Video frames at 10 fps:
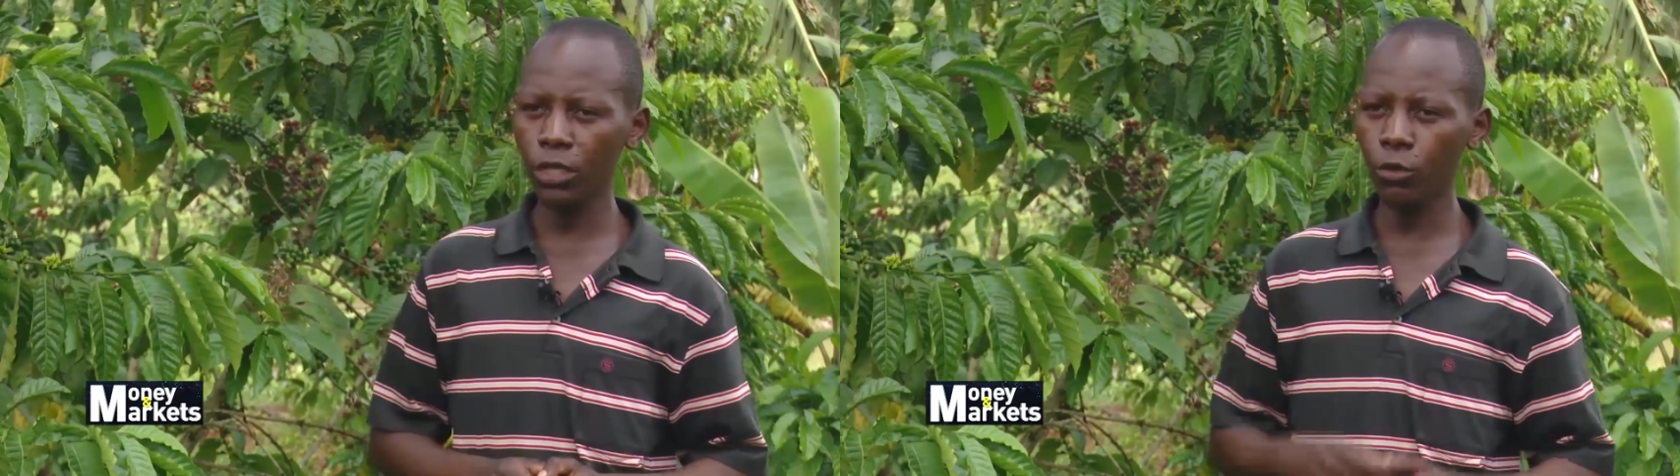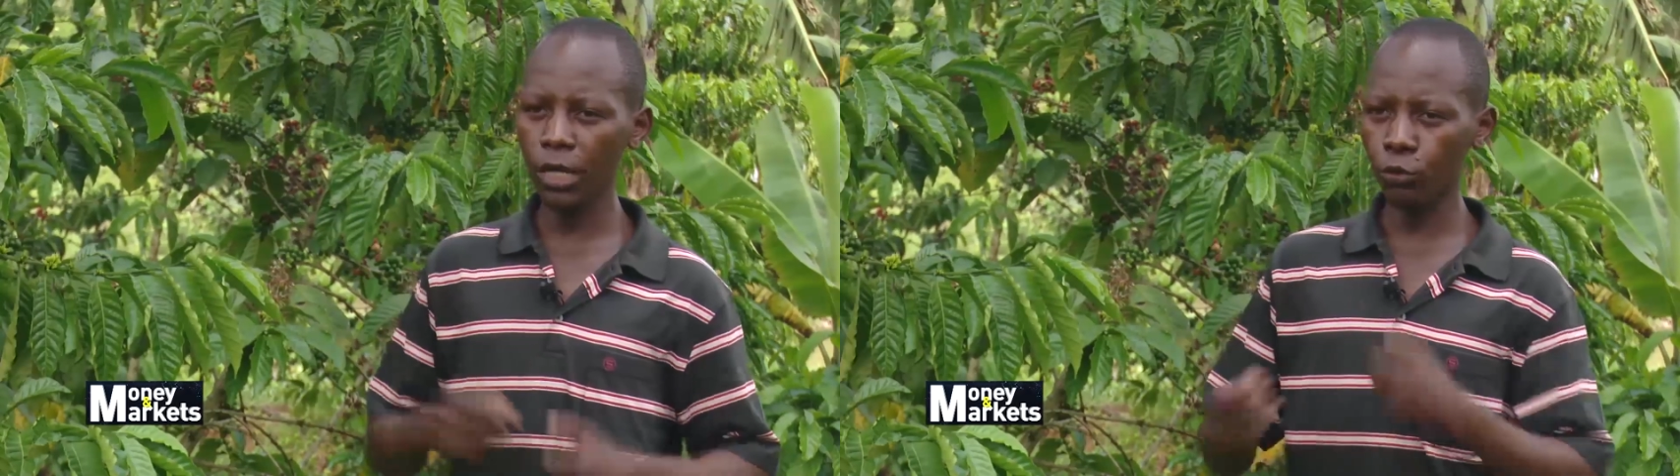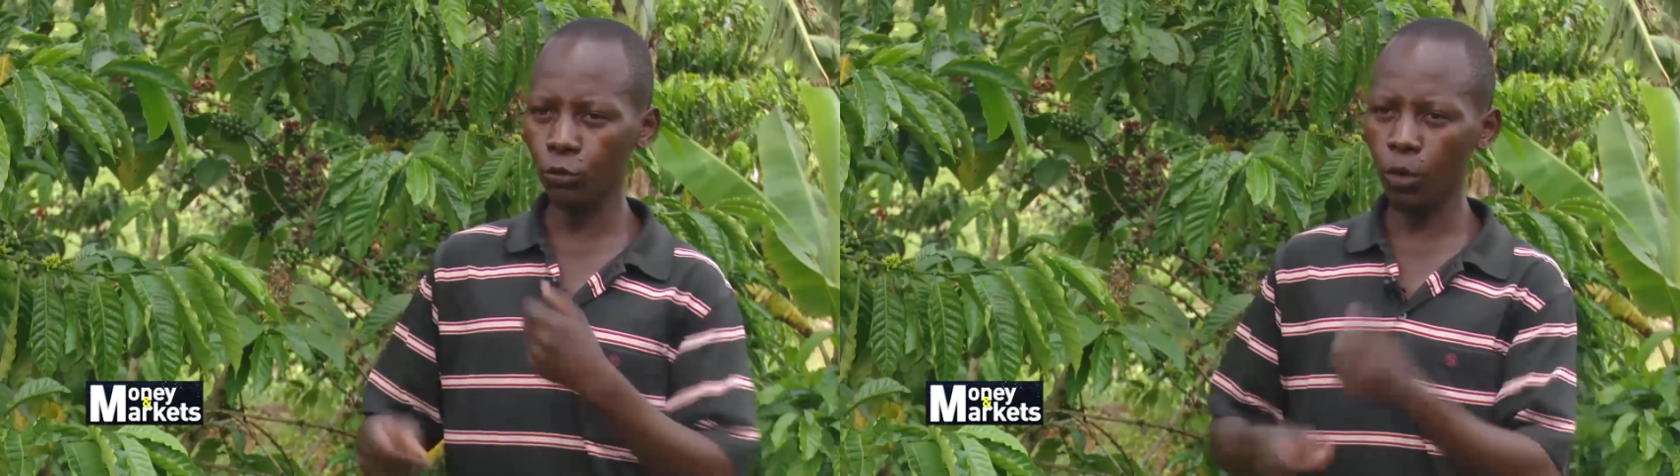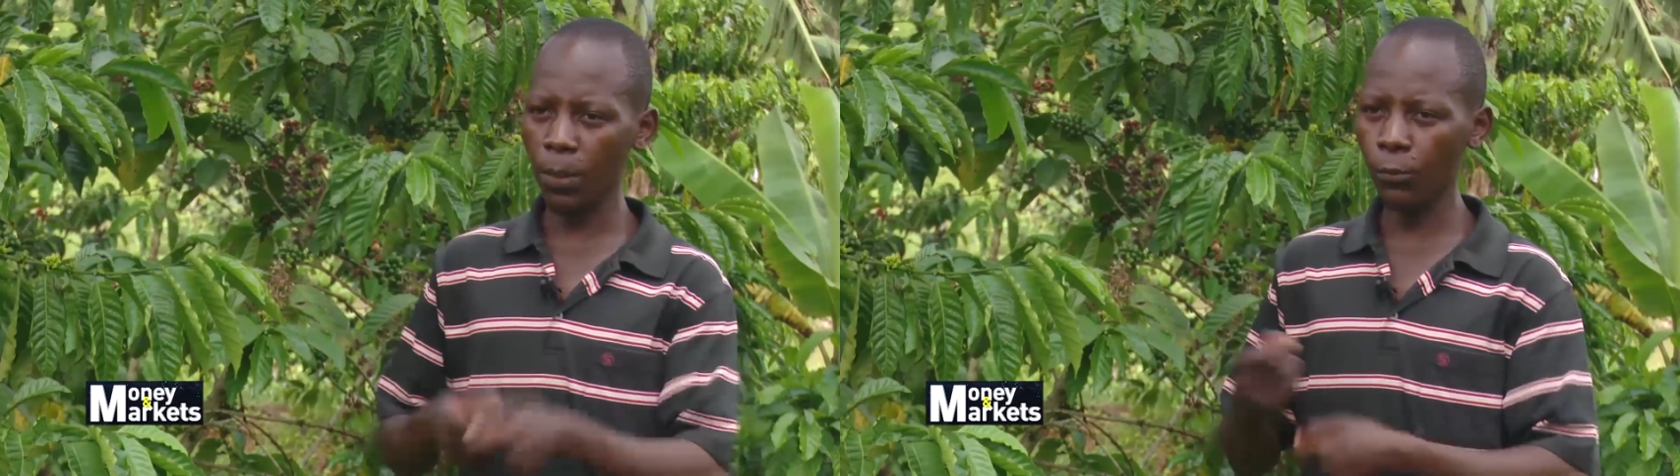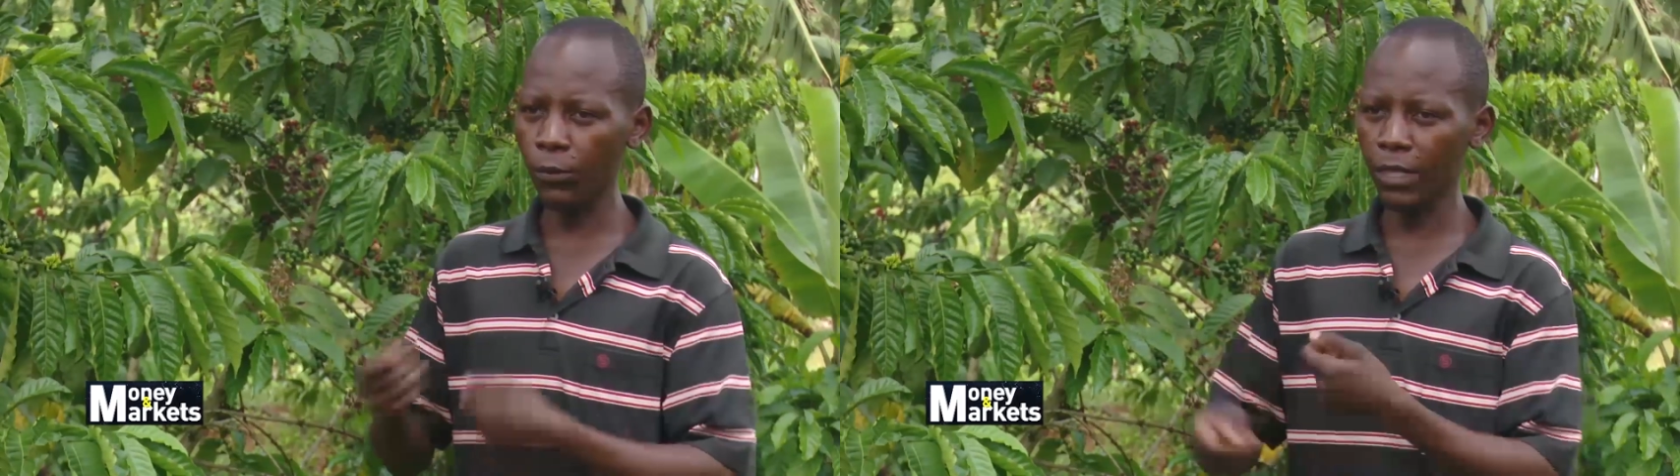in order to
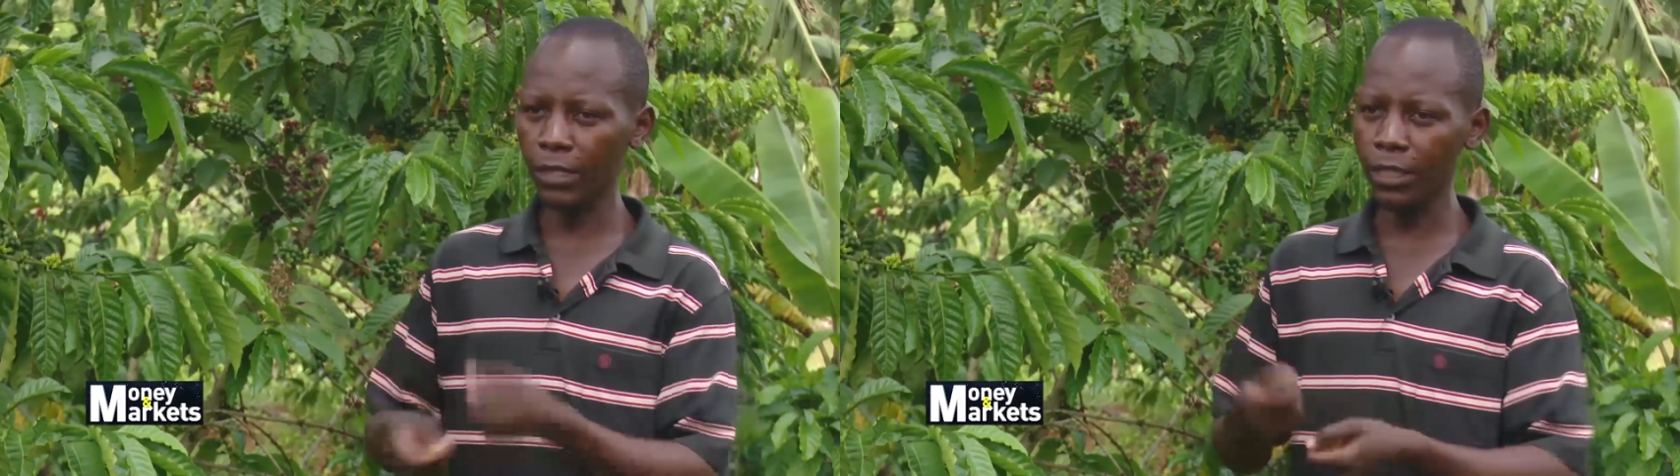cope up with the